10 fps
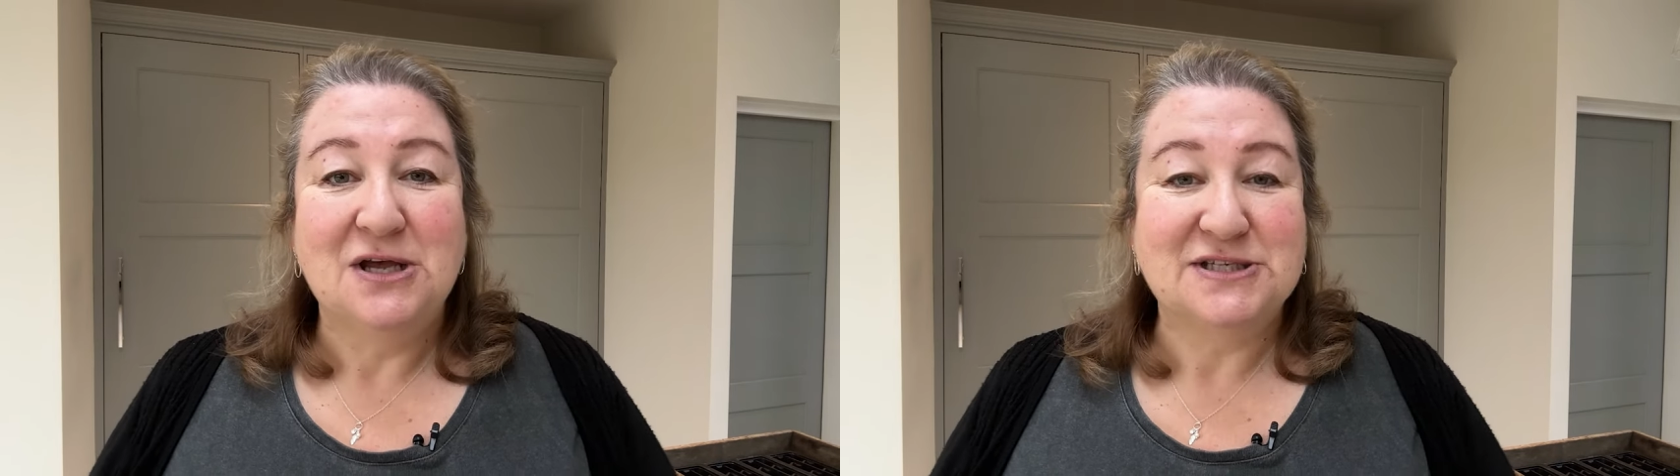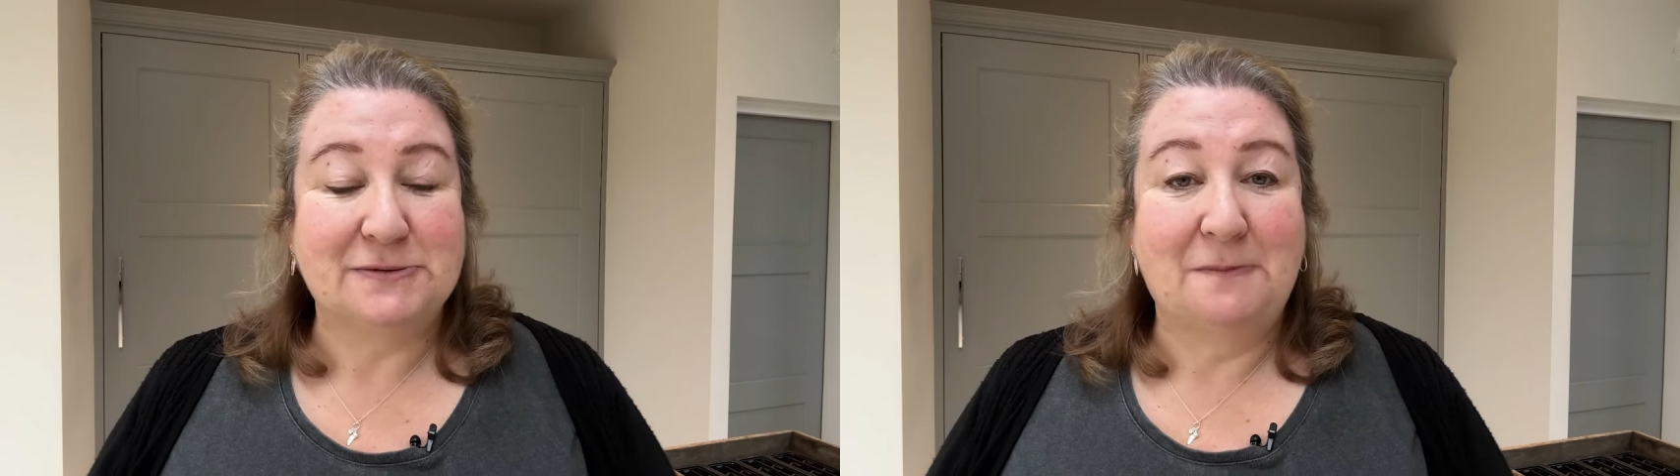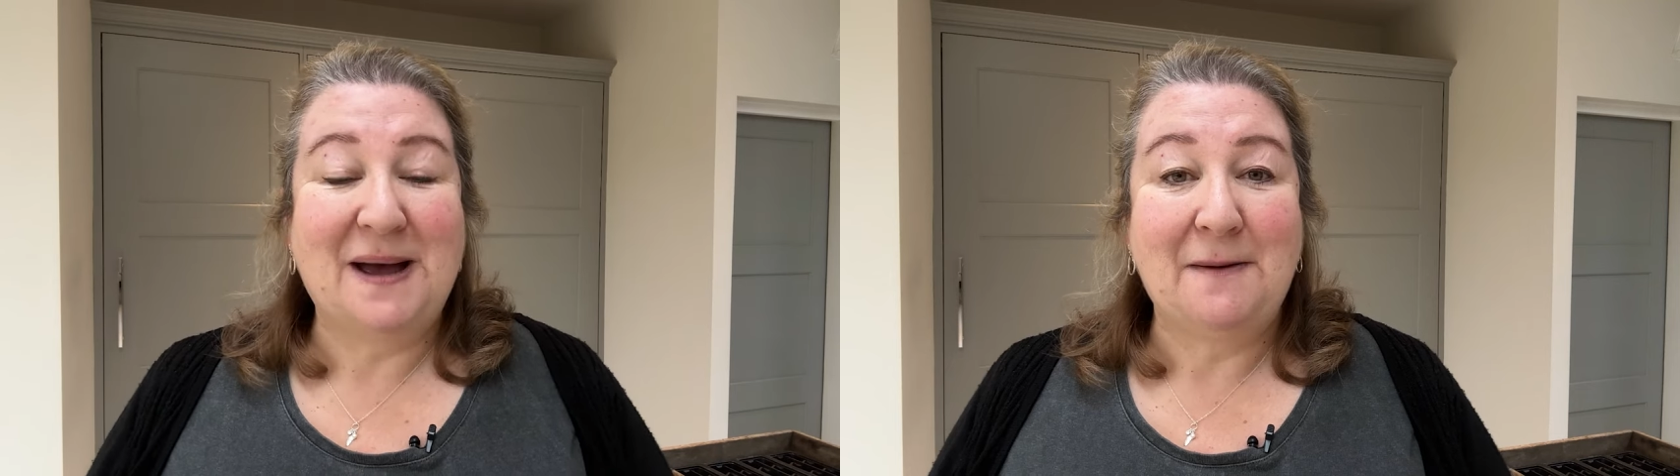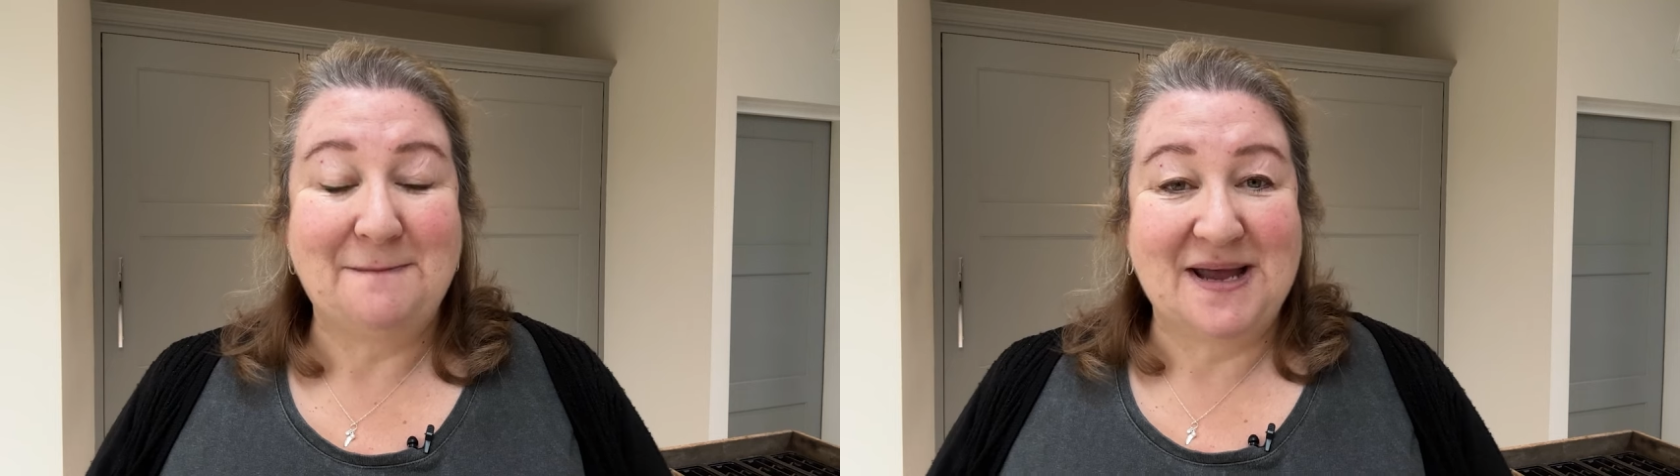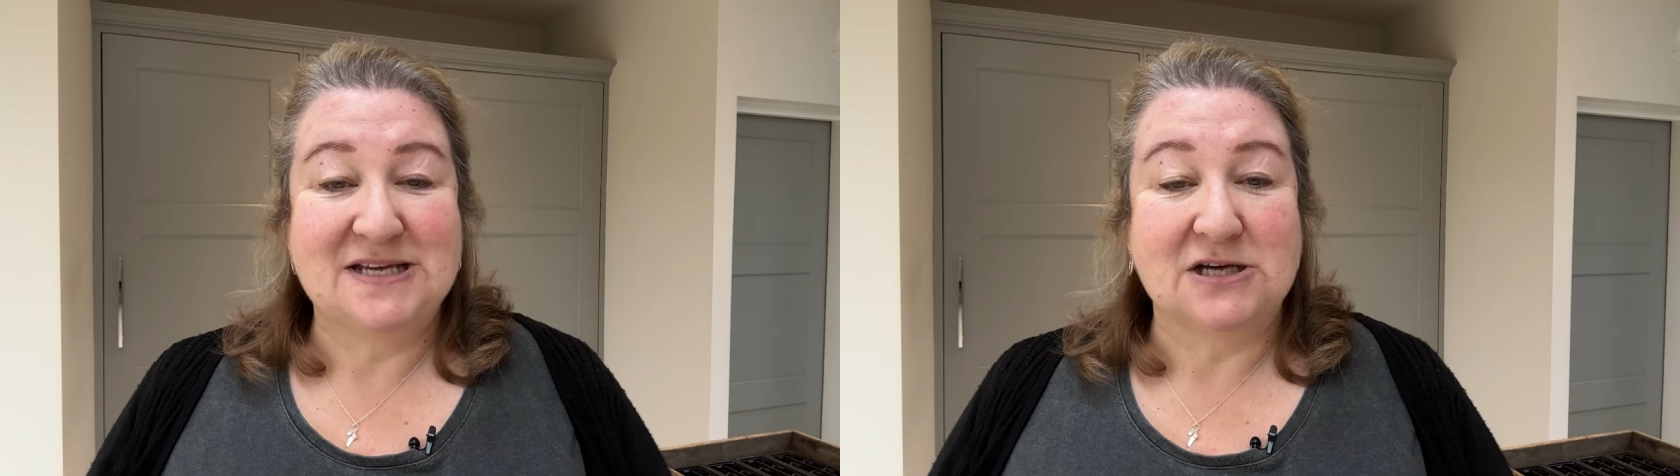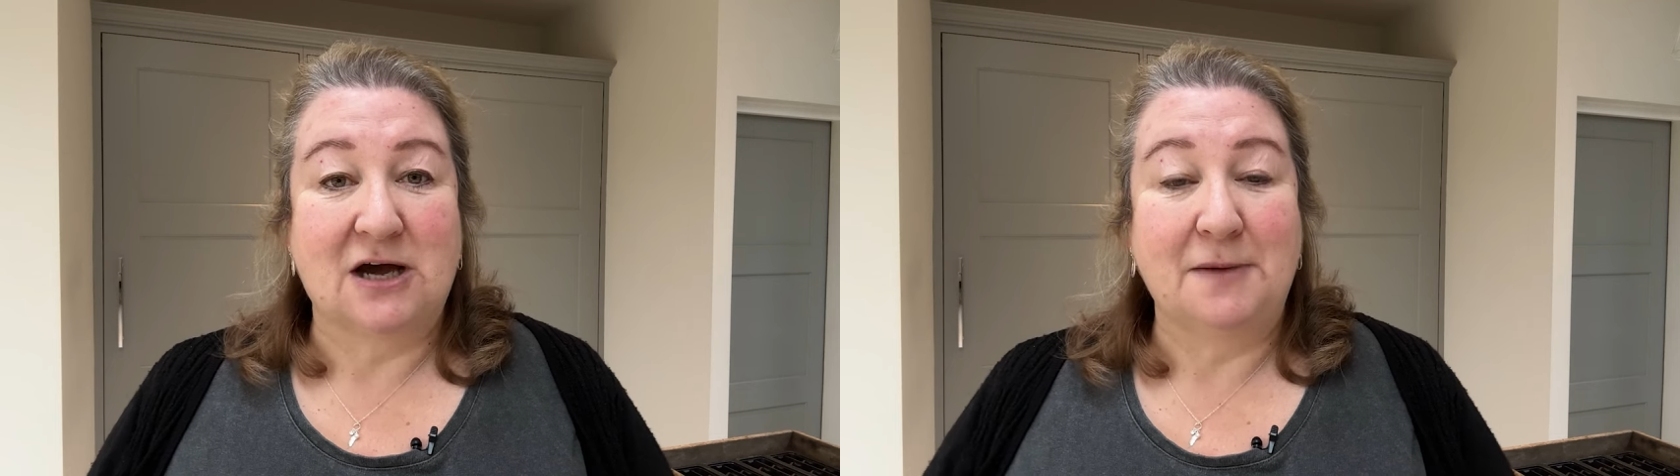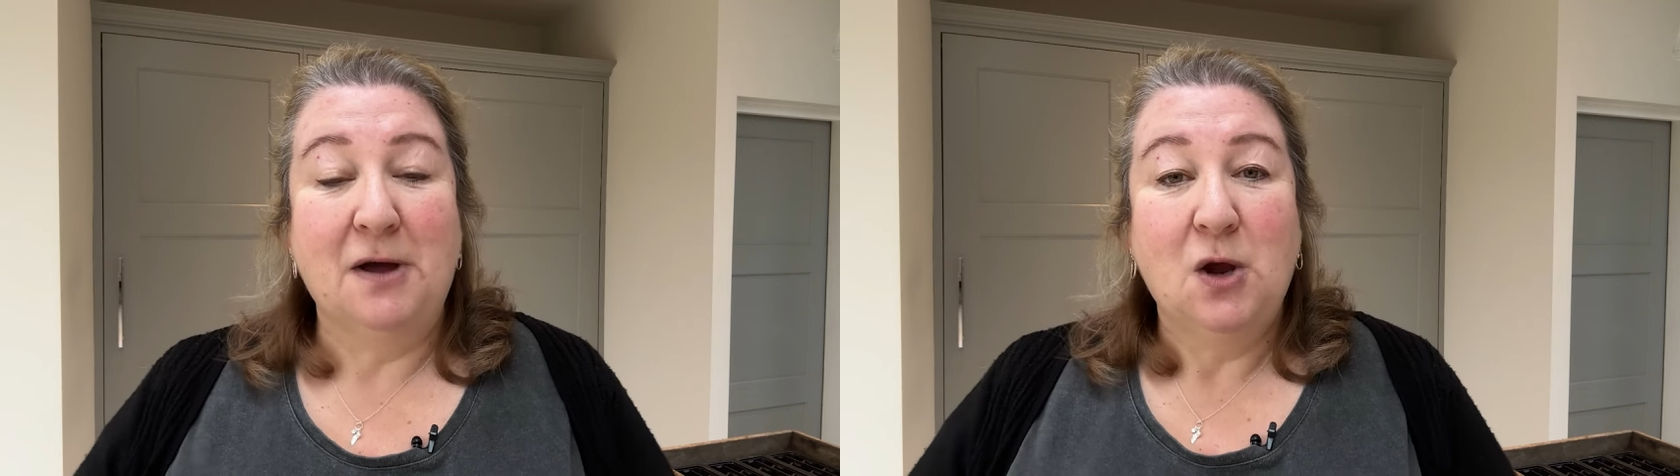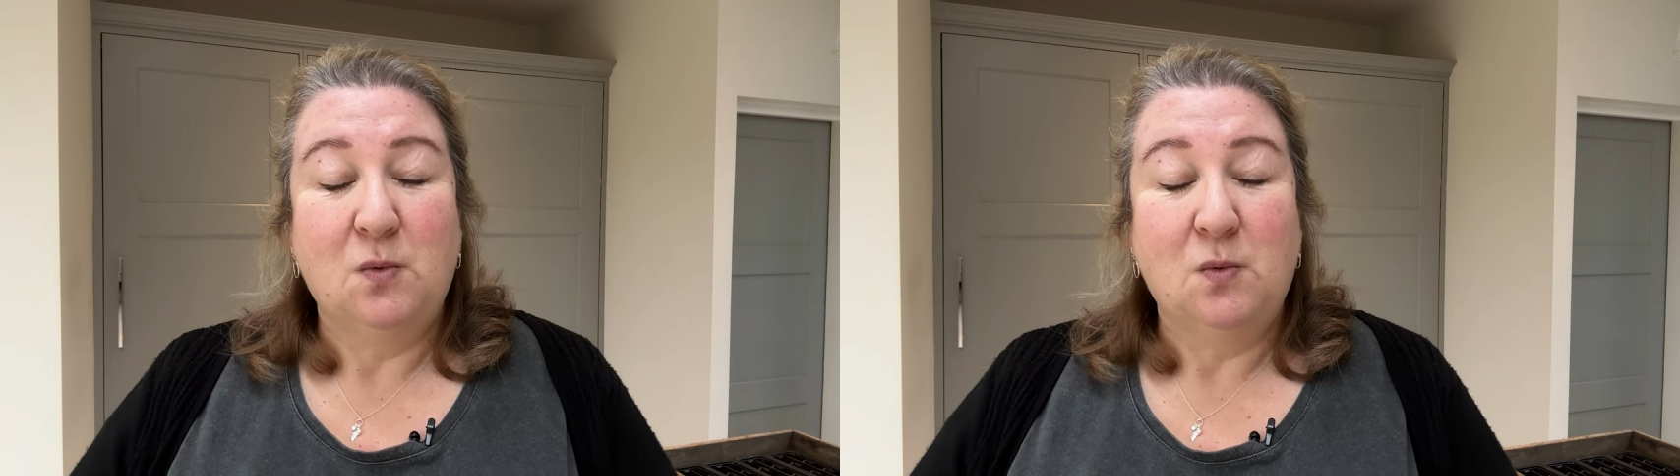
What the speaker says: So about May time,